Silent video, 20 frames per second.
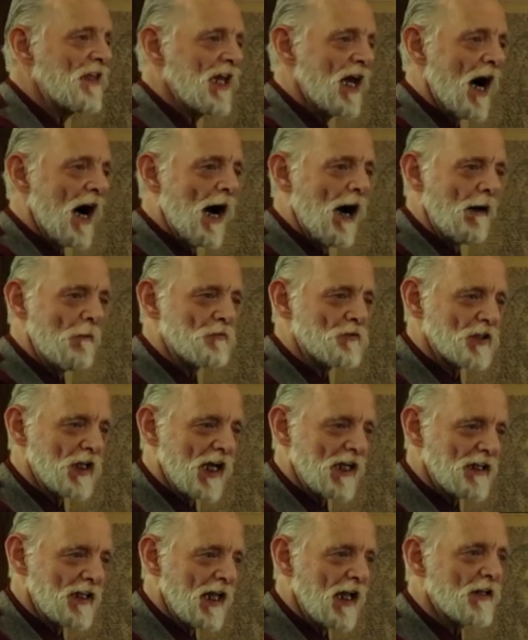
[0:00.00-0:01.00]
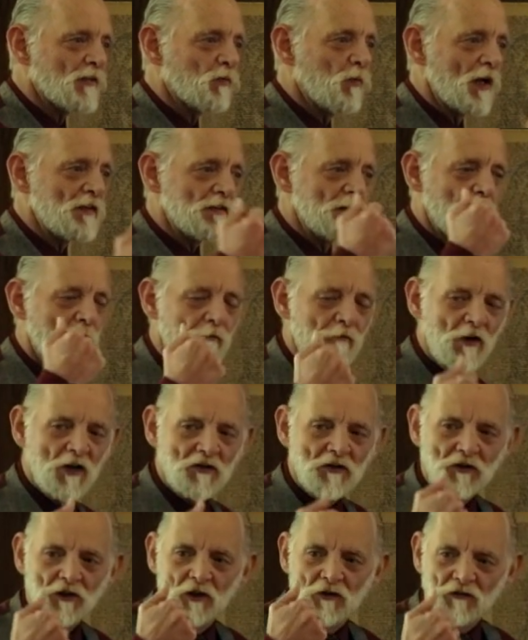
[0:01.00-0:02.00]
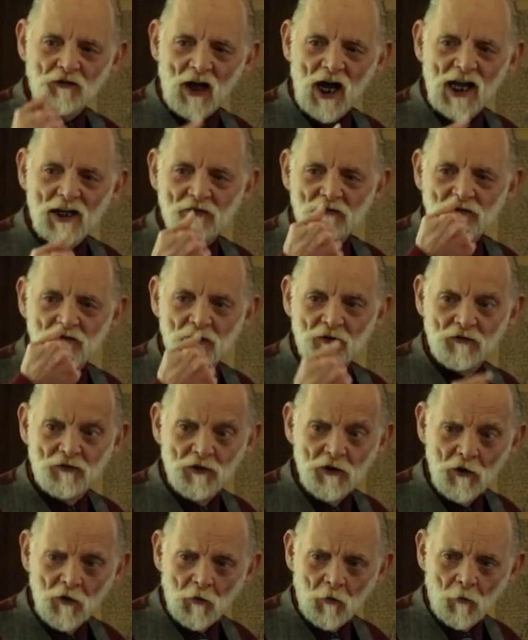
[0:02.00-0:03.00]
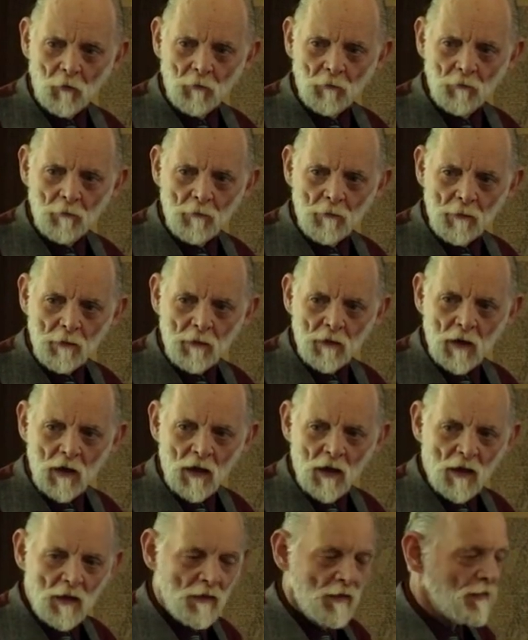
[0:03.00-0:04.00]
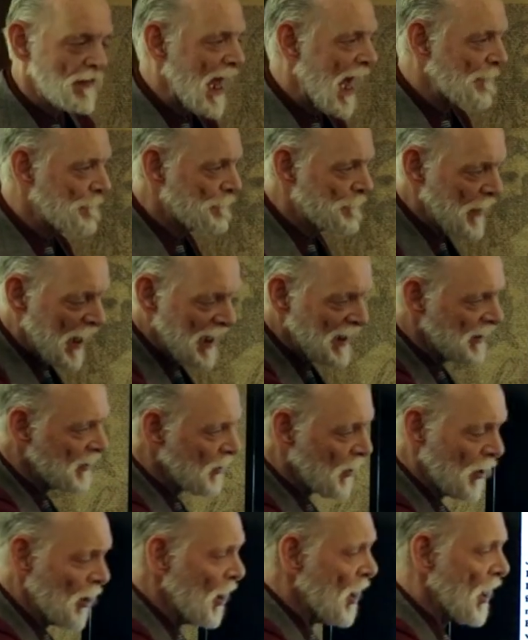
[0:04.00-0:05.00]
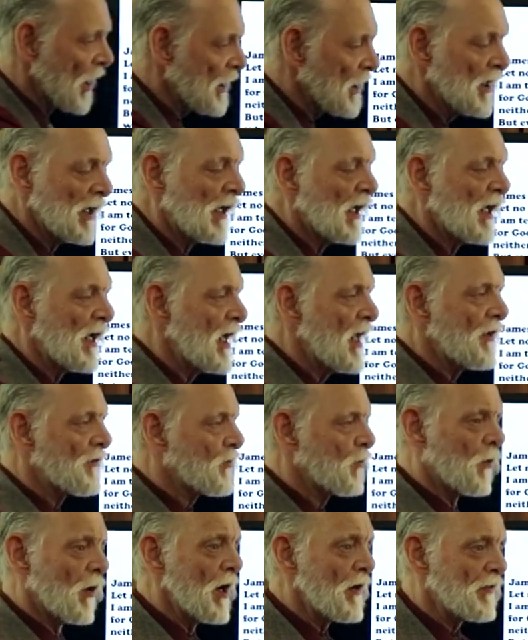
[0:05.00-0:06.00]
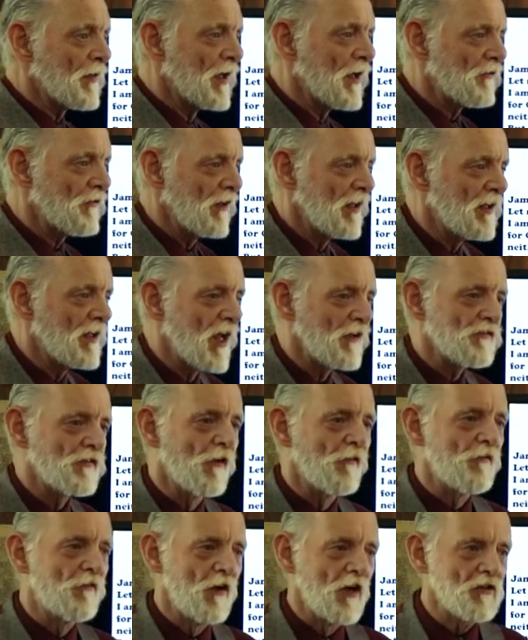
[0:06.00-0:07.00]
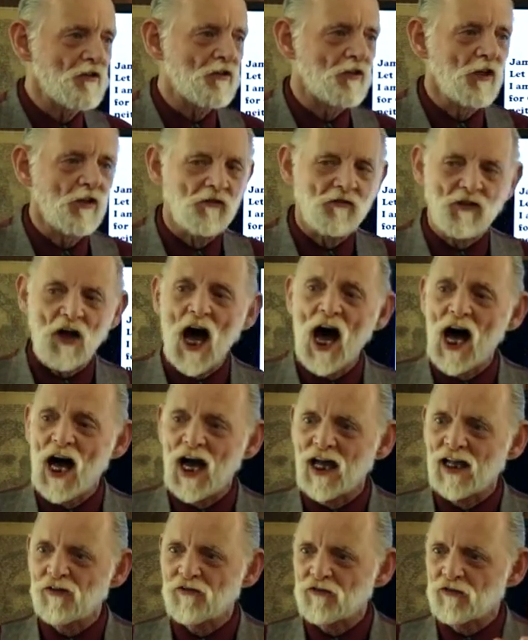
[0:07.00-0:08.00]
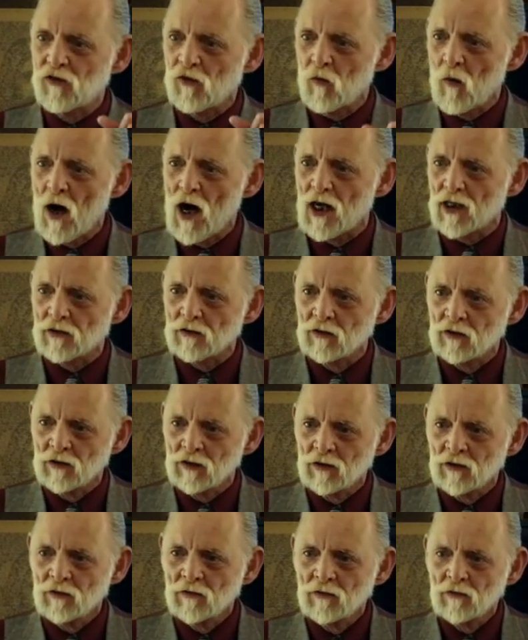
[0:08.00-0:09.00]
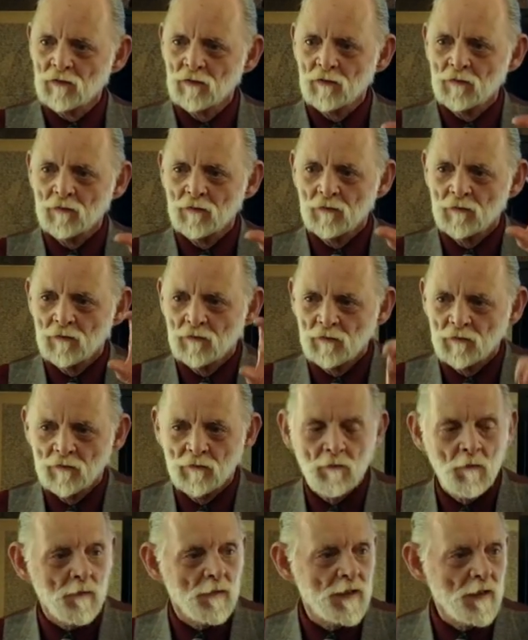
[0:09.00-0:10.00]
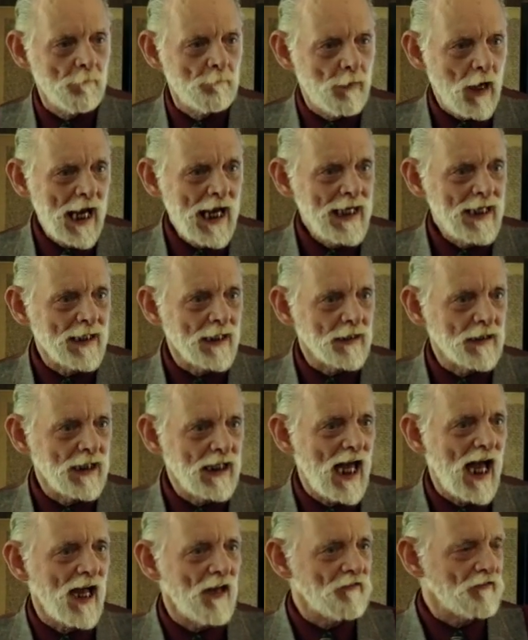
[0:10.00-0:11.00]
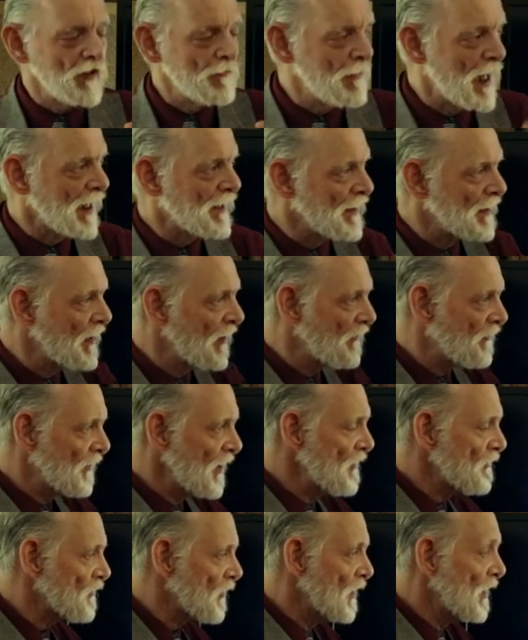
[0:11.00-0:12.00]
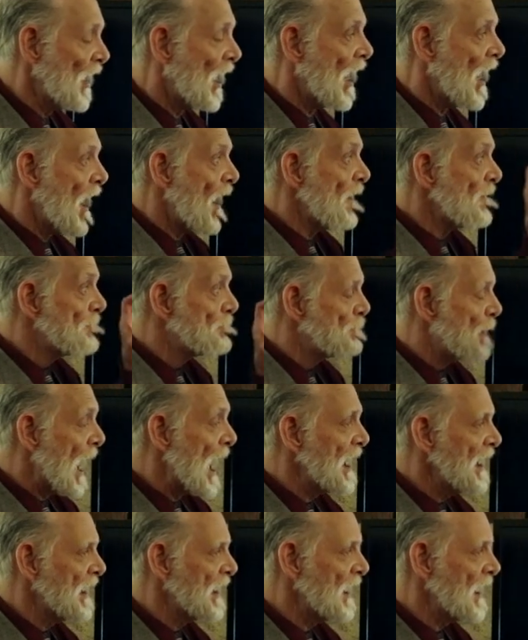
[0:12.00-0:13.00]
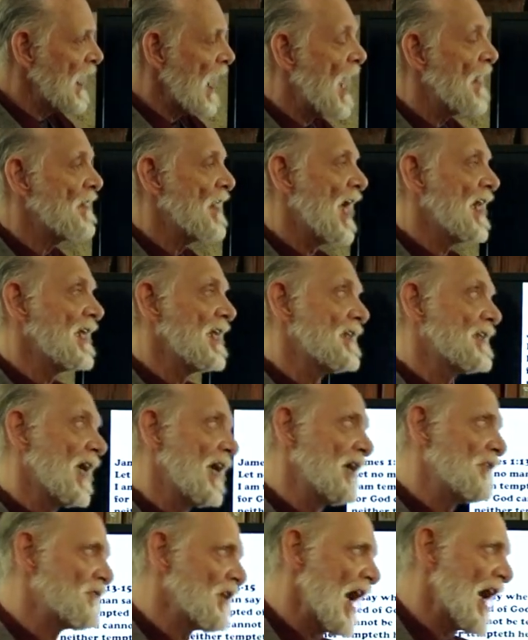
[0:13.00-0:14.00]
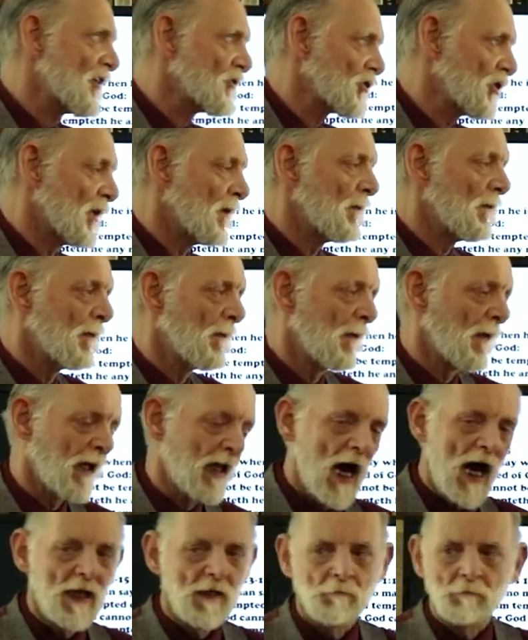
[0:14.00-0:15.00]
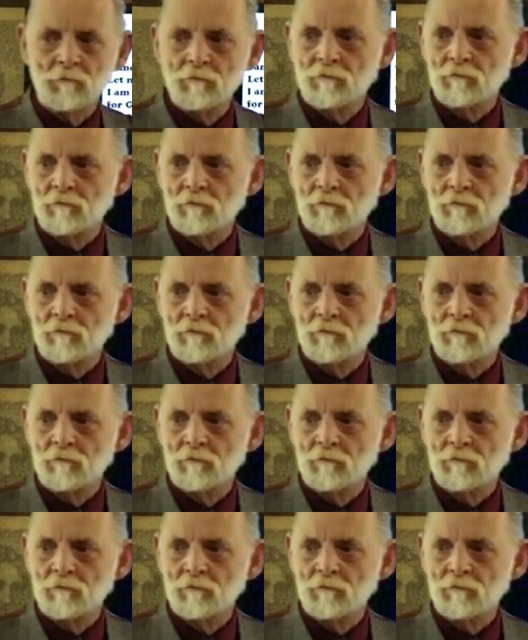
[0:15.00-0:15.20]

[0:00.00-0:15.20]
the object, it's what the fish decides to do. That baited hook is worthless unless the fish decides to what? To bite it. He has to make the decision of biting it and then he takes action. Got him.